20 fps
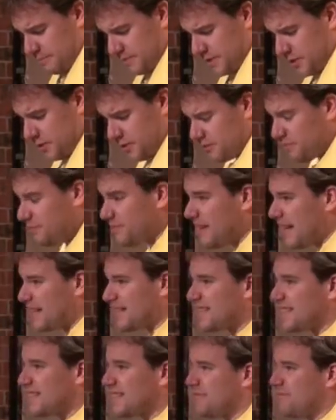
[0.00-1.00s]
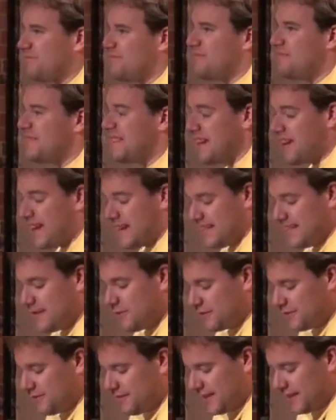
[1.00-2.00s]
So that's the
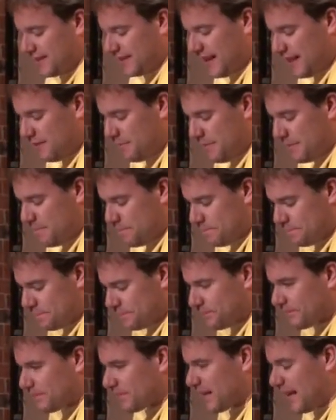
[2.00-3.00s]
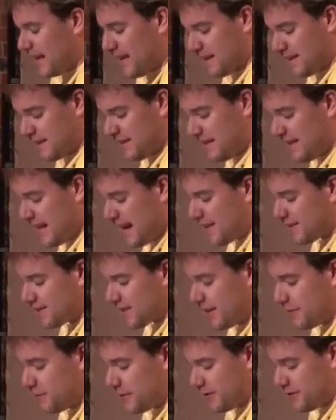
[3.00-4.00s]
ideals of the club. And the
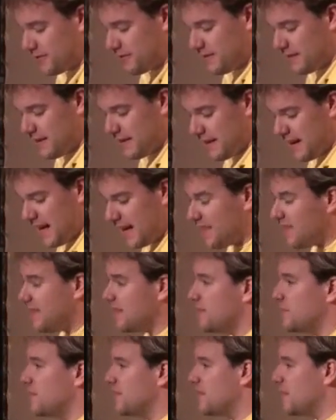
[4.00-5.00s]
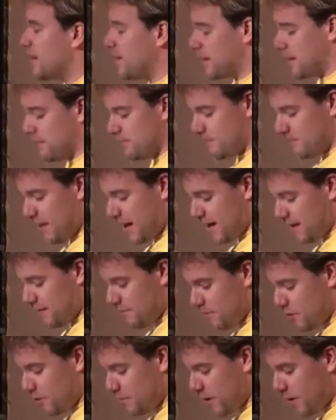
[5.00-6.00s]
outside world, atheism is becoming
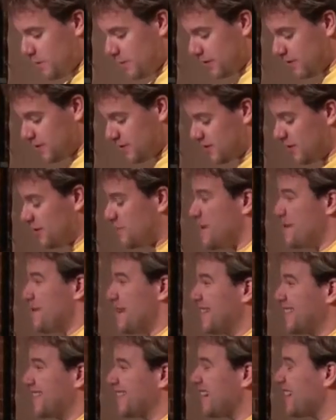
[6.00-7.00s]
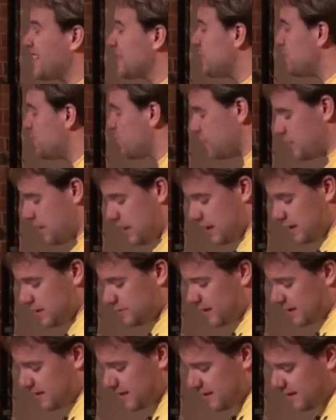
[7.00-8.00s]
more popular, certainly being discussed more,
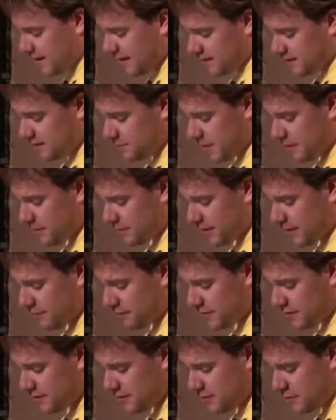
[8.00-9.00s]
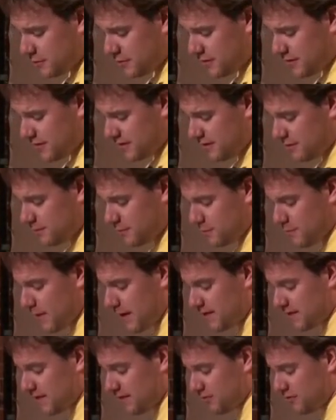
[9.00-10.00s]
especially thanks to people like Richard Dawkins, as was
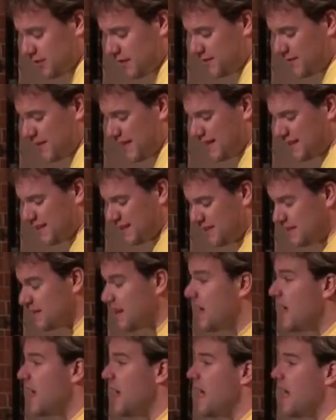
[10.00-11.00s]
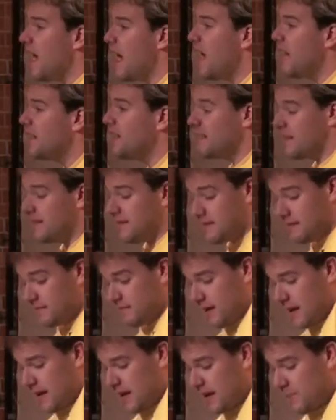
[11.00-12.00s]
mentioned, and Christopher Hitchens. And
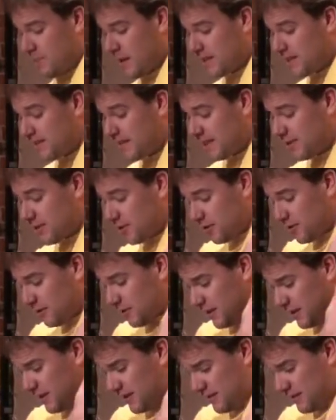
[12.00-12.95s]
I mention these two